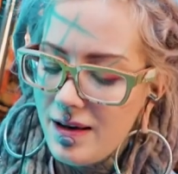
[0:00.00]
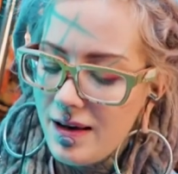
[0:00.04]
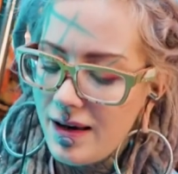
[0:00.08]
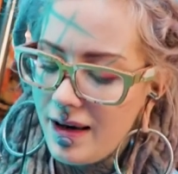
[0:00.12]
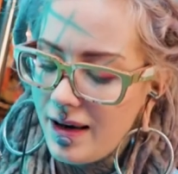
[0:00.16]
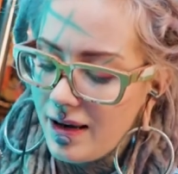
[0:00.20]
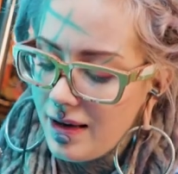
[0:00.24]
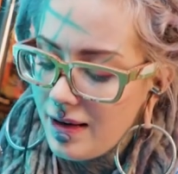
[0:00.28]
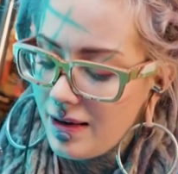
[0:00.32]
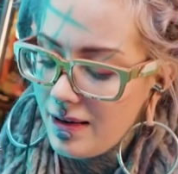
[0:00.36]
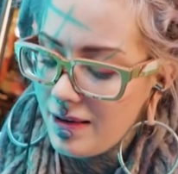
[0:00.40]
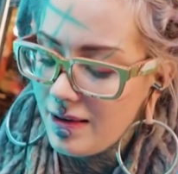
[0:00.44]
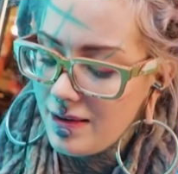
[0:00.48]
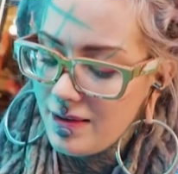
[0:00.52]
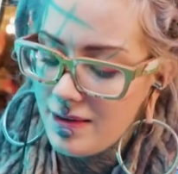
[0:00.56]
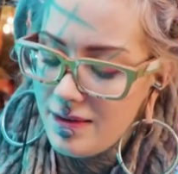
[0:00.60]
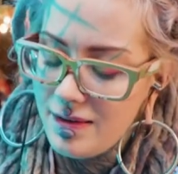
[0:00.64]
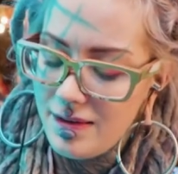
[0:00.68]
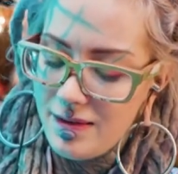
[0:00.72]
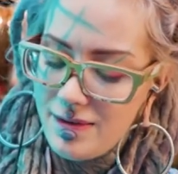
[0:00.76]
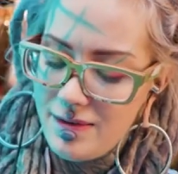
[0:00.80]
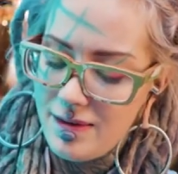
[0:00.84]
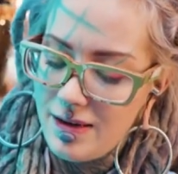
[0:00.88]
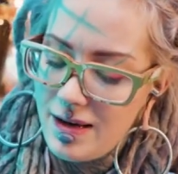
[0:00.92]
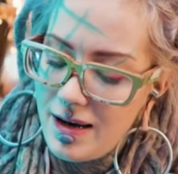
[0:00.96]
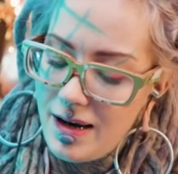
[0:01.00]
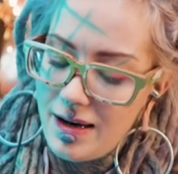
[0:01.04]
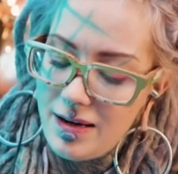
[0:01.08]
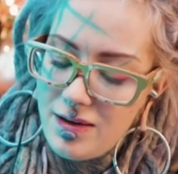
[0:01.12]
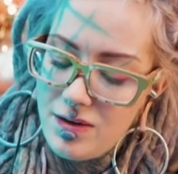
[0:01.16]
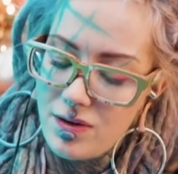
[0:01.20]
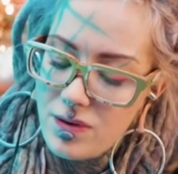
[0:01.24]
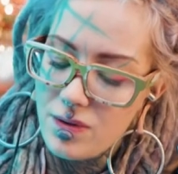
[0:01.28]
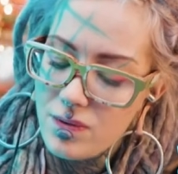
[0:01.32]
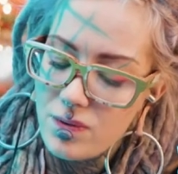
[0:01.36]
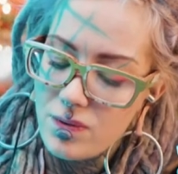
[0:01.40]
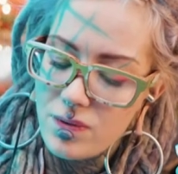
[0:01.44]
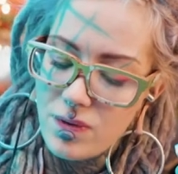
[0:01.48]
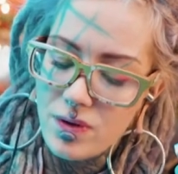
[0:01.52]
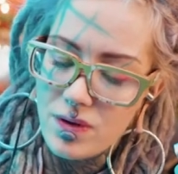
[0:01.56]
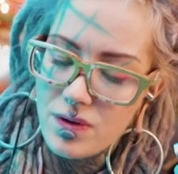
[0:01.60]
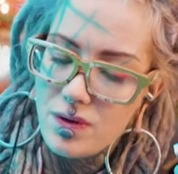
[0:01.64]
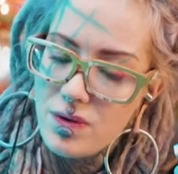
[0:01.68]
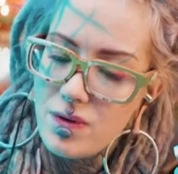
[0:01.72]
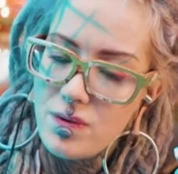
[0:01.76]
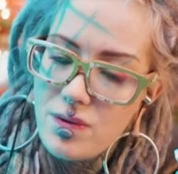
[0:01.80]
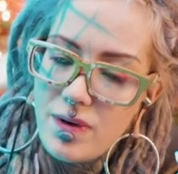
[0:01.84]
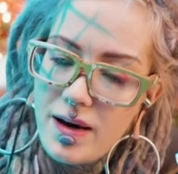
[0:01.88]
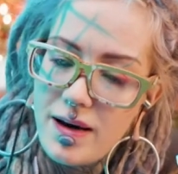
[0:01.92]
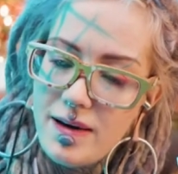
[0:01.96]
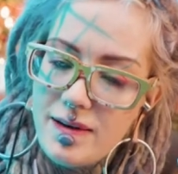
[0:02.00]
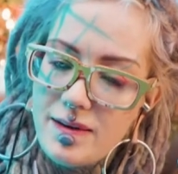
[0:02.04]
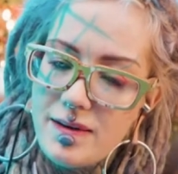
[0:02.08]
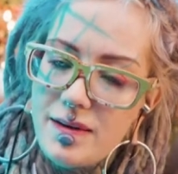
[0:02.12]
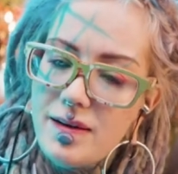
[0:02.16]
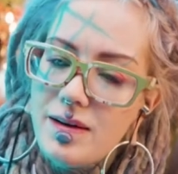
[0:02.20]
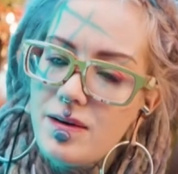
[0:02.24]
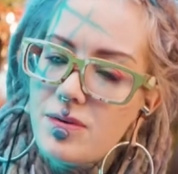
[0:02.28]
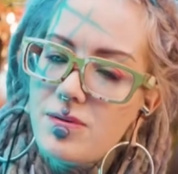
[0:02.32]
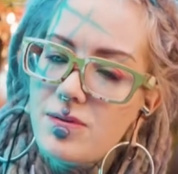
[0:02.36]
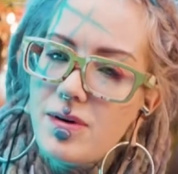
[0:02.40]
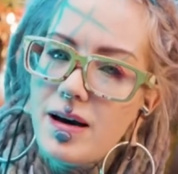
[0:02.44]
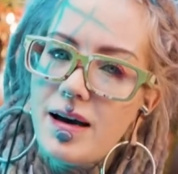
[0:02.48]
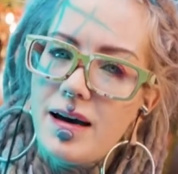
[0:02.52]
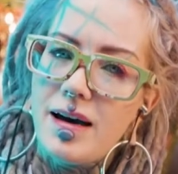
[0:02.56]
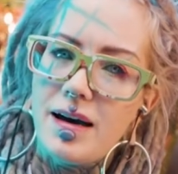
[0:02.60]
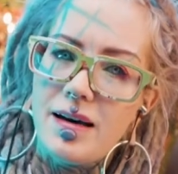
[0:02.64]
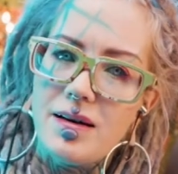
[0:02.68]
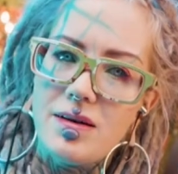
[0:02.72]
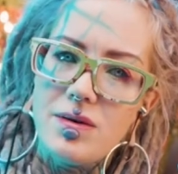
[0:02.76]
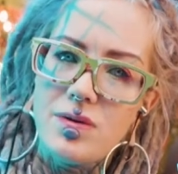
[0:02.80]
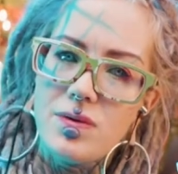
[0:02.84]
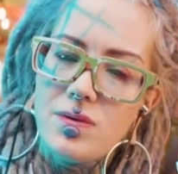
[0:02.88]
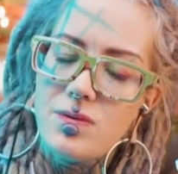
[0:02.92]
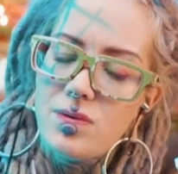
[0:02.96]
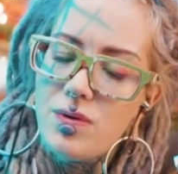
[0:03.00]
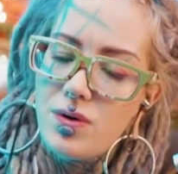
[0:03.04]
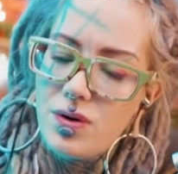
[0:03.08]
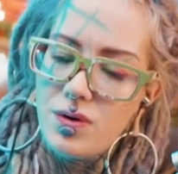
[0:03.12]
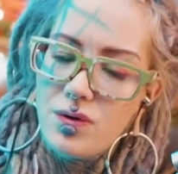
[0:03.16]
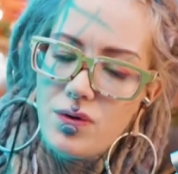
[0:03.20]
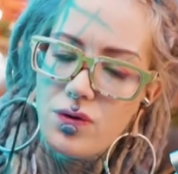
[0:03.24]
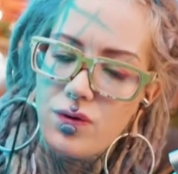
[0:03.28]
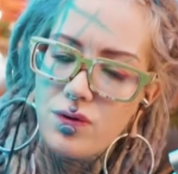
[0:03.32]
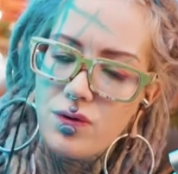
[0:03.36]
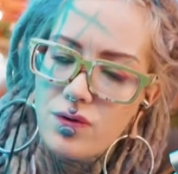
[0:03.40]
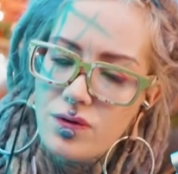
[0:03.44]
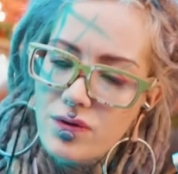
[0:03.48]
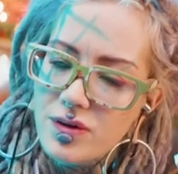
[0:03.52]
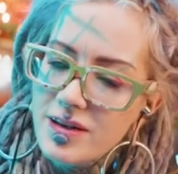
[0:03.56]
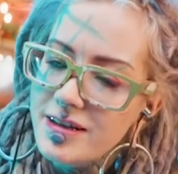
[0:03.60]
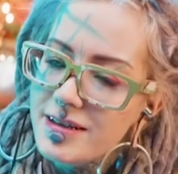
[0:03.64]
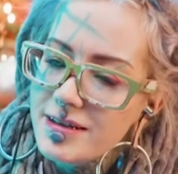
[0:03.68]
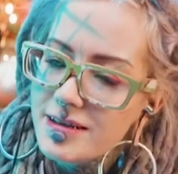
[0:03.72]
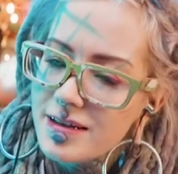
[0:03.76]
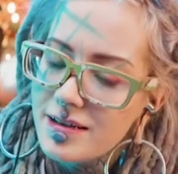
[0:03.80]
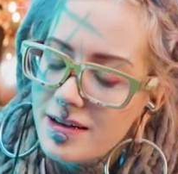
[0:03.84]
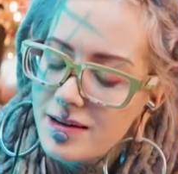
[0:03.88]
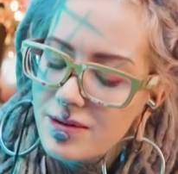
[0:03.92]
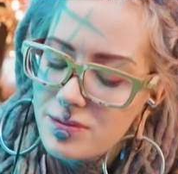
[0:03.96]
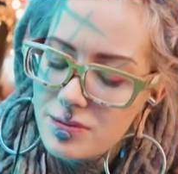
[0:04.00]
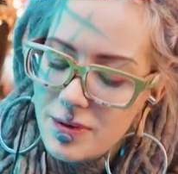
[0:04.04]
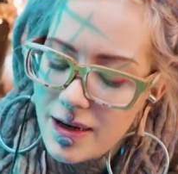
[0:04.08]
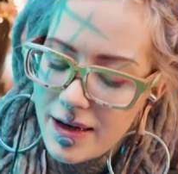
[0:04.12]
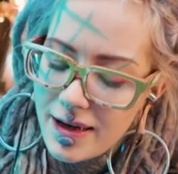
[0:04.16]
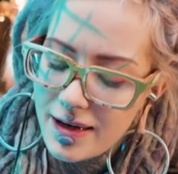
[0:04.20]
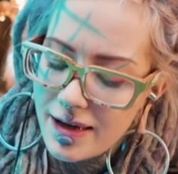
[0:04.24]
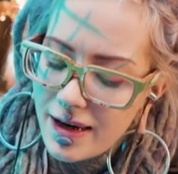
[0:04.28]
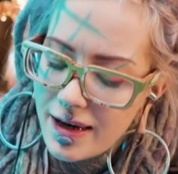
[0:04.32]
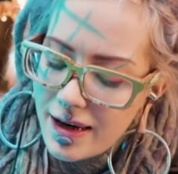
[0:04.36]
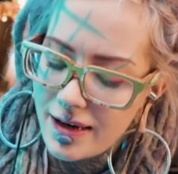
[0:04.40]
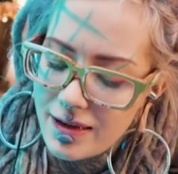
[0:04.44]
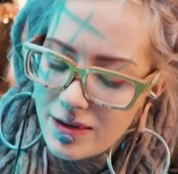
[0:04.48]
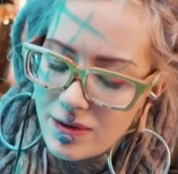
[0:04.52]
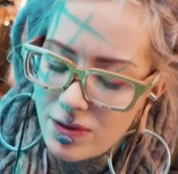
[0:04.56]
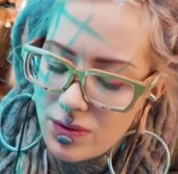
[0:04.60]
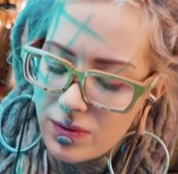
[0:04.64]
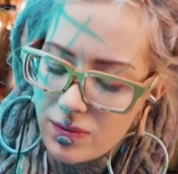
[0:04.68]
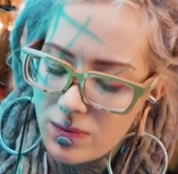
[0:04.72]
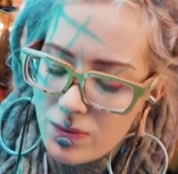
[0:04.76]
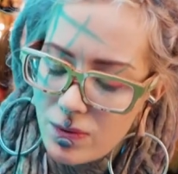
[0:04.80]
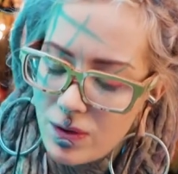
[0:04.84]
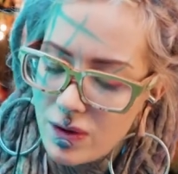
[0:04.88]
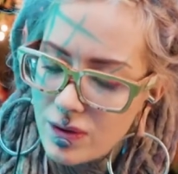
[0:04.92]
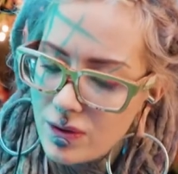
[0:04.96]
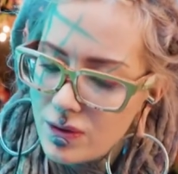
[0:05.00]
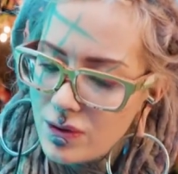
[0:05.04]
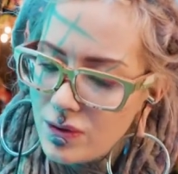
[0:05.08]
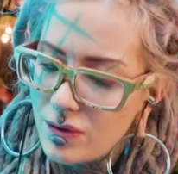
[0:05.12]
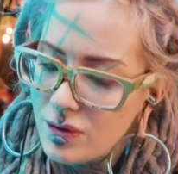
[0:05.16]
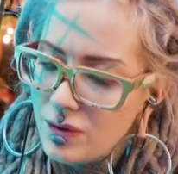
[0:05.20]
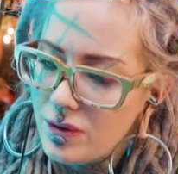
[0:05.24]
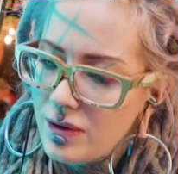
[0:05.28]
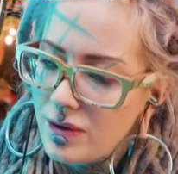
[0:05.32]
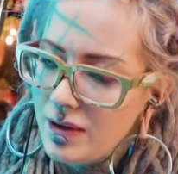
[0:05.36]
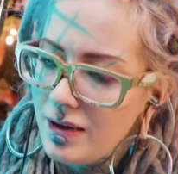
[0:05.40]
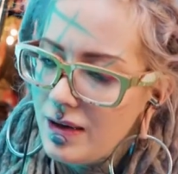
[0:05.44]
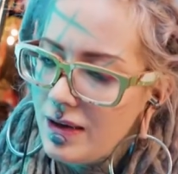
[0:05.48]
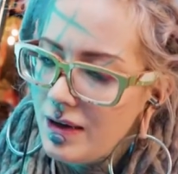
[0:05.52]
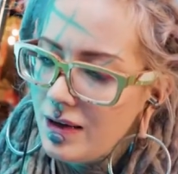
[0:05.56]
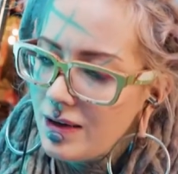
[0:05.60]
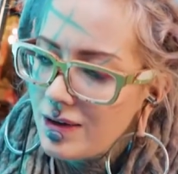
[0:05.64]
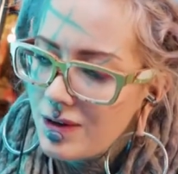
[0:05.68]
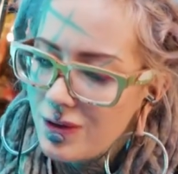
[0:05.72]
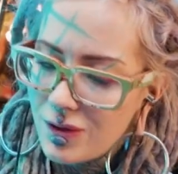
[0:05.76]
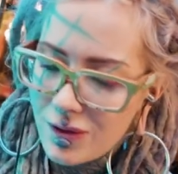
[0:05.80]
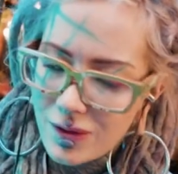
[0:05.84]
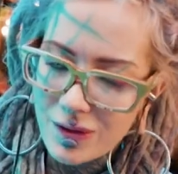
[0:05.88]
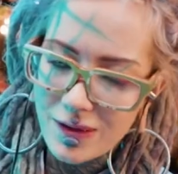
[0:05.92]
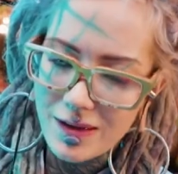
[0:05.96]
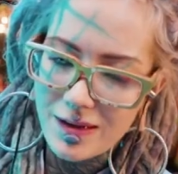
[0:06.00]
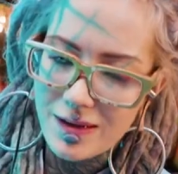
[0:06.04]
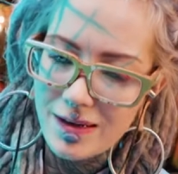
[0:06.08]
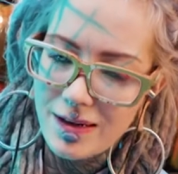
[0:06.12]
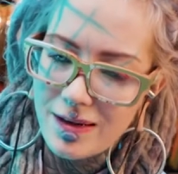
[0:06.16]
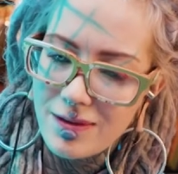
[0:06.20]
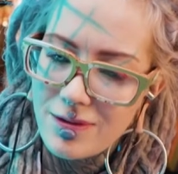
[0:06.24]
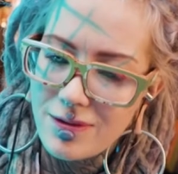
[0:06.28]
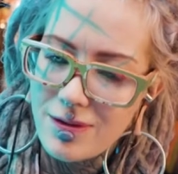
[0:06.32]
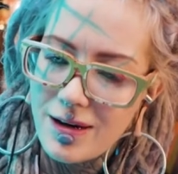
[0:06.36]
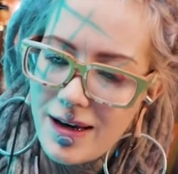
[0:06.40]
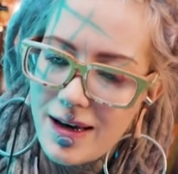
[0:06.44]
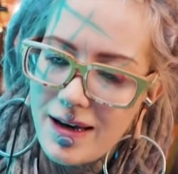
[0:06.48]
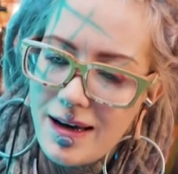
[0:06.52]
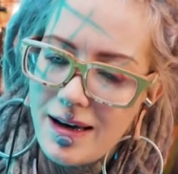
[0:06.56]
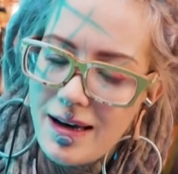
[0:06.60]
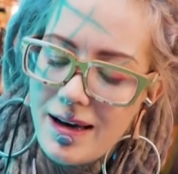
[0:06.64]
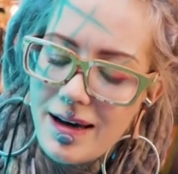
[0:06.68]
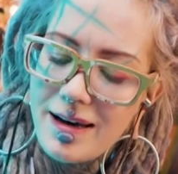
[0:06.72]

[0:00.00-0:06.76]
And I don't want to waste it away. I don't want to freeze it away. I don't want to cook it away.